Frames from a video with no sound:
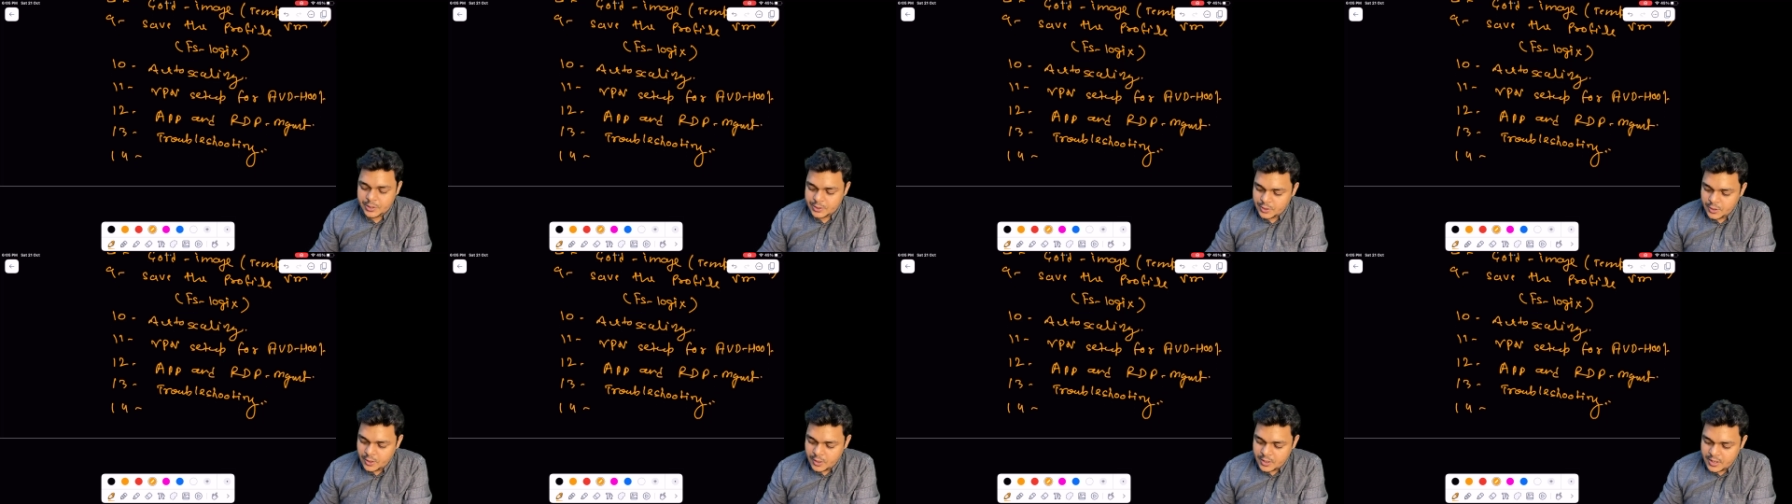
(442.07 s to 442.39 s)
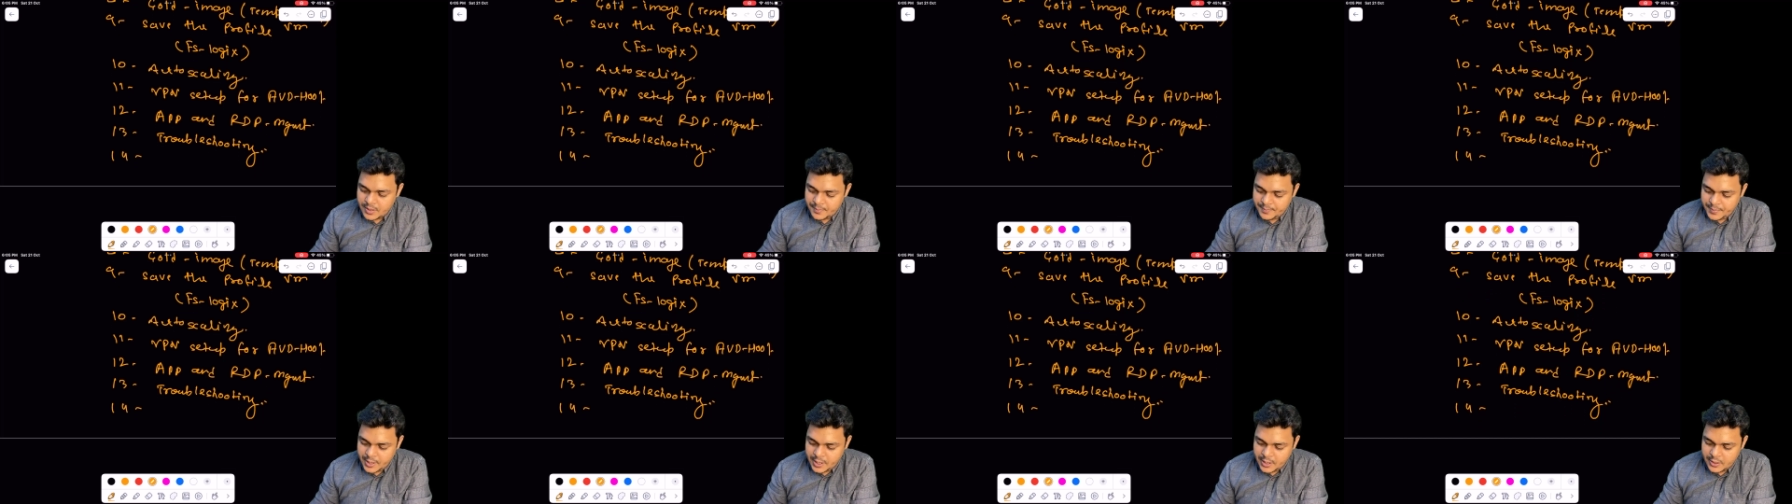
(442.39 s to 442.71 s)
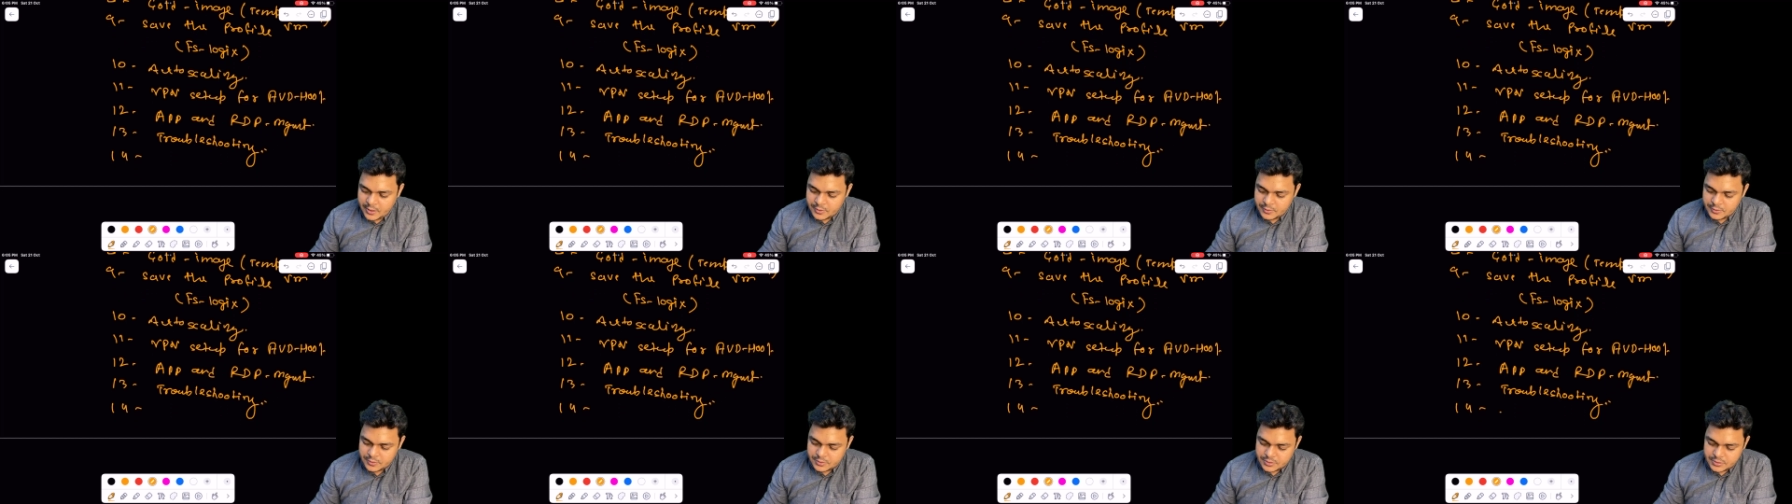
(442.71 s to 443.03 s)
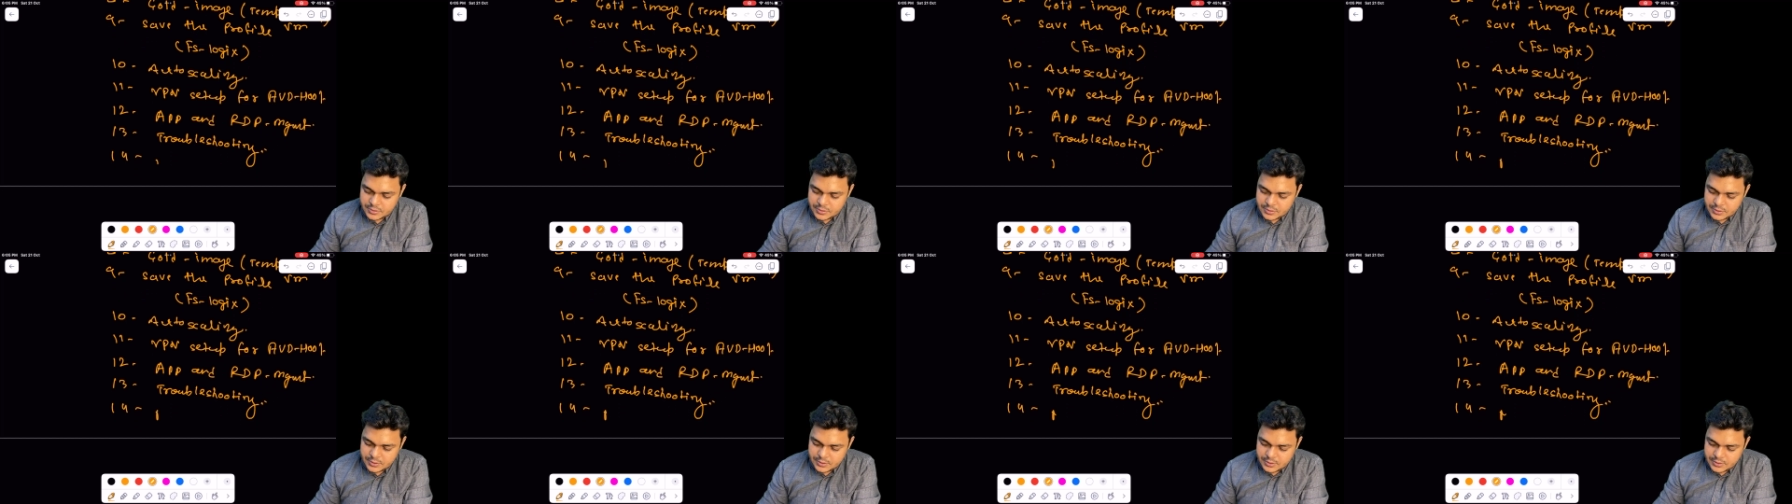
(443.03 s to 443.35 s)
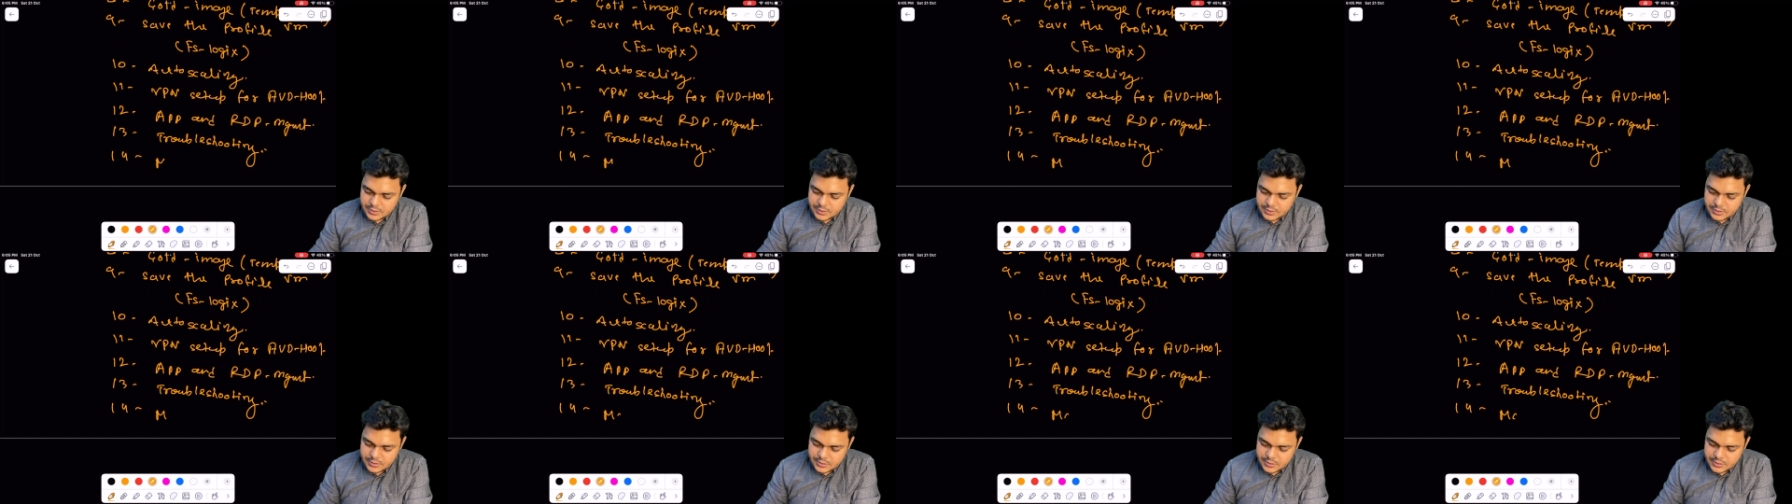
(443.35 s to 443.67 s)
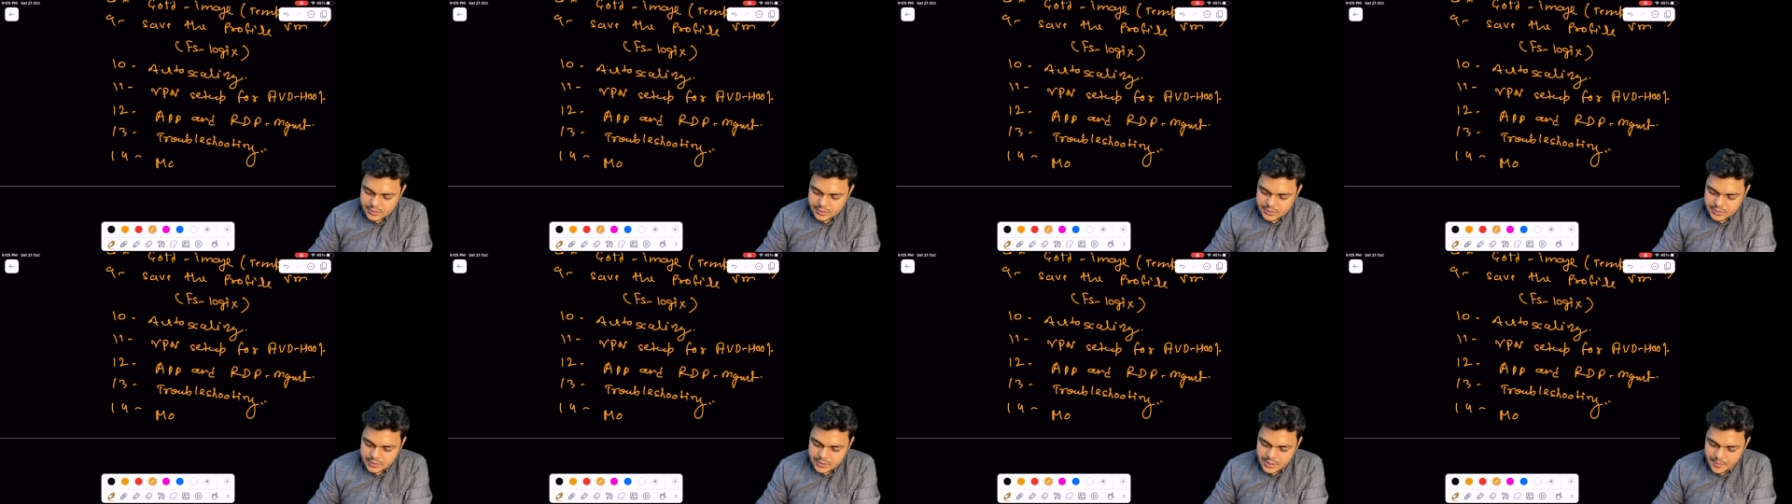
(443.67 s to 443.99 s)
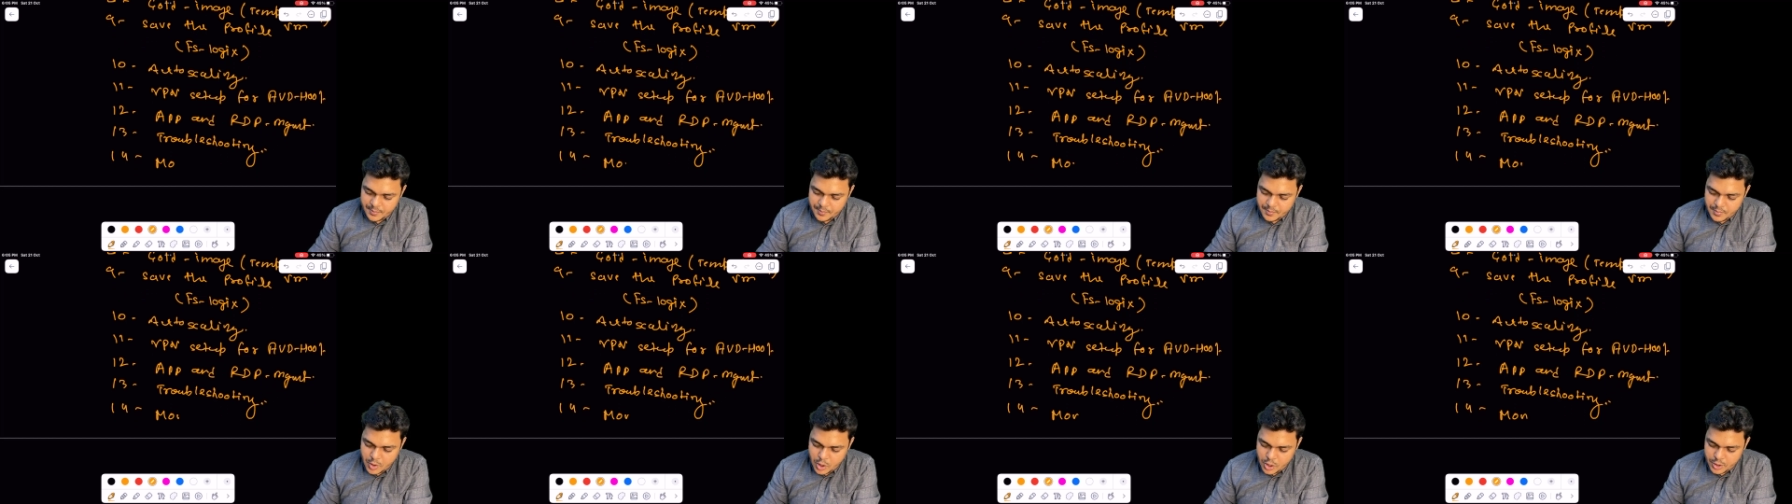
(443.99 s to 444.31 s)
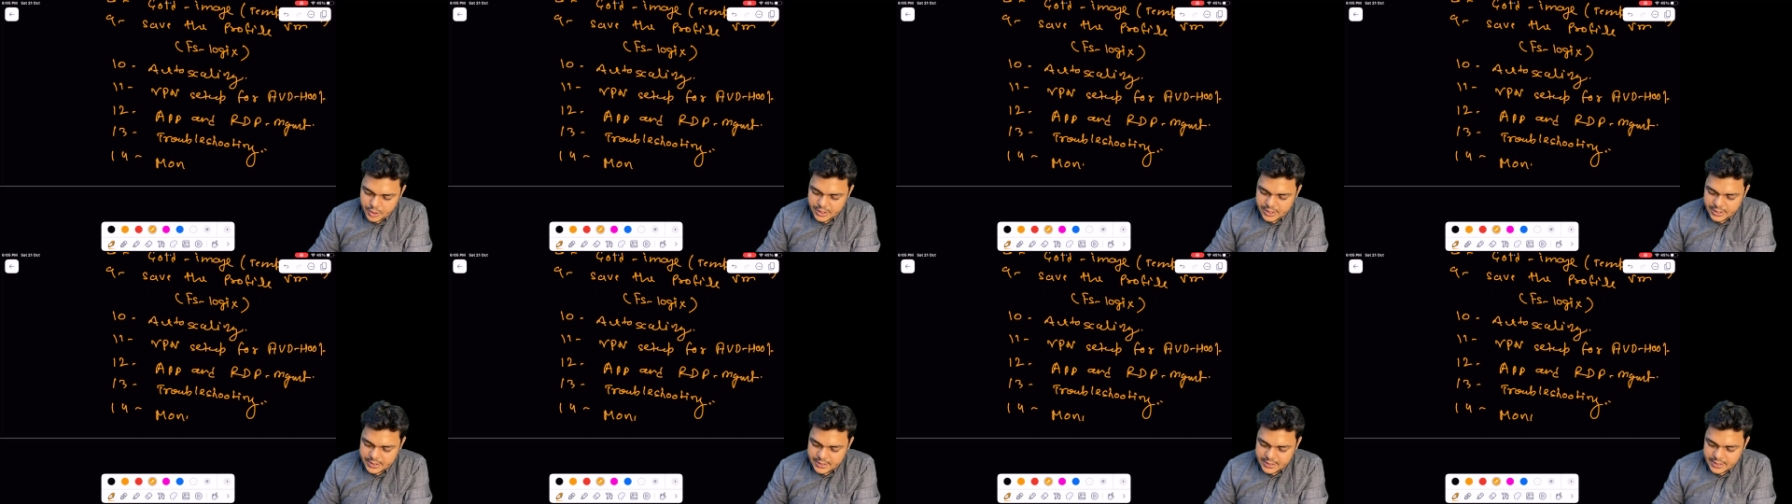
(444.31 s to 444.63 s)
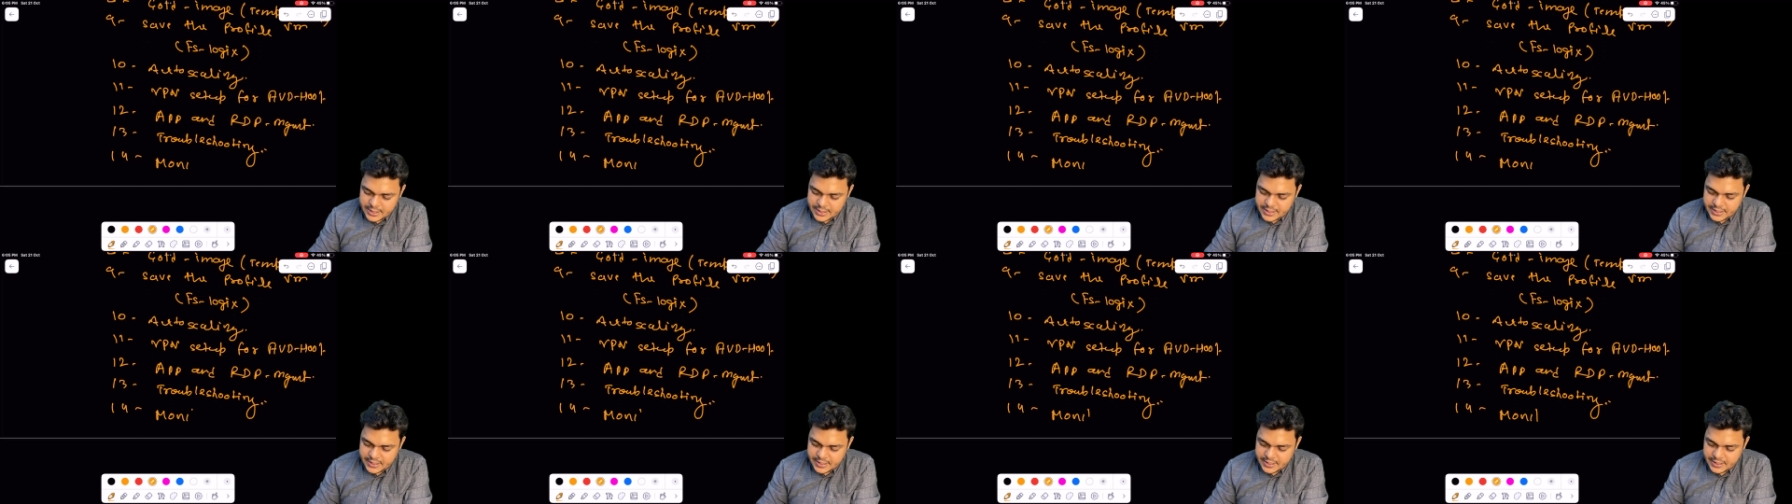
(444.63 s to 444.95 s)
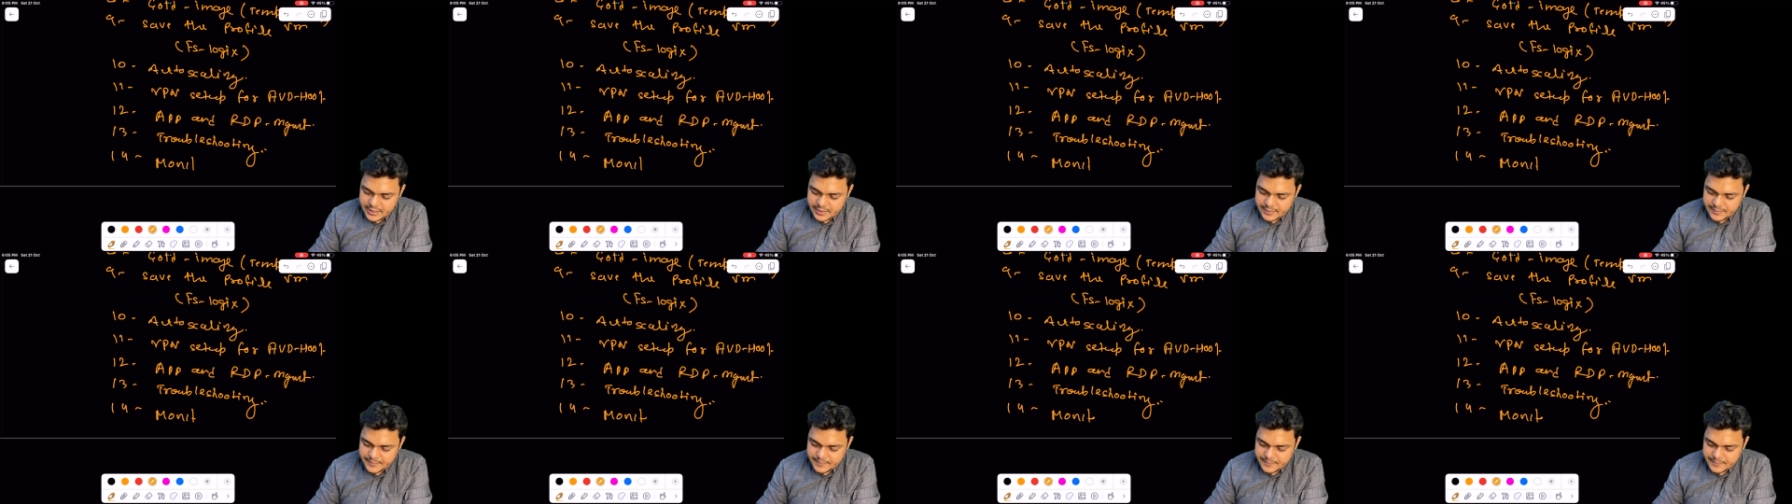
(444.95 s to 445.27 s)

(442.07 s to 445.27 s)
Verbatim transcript: talk about the monitoring